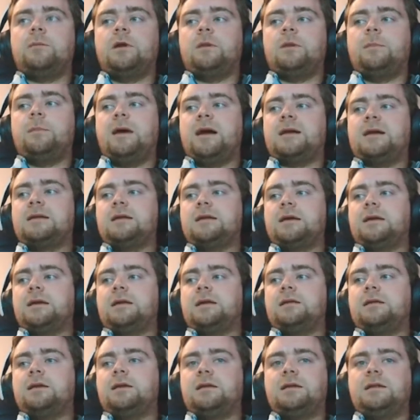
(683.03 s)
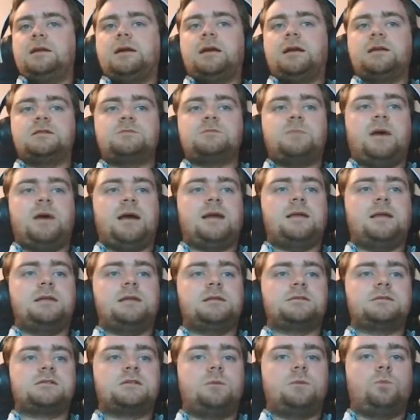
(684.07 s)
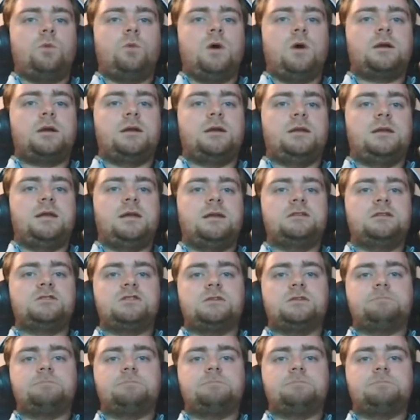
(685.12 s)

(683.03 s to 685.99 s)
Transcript: back 9, I think, to get us back into somewhat contention.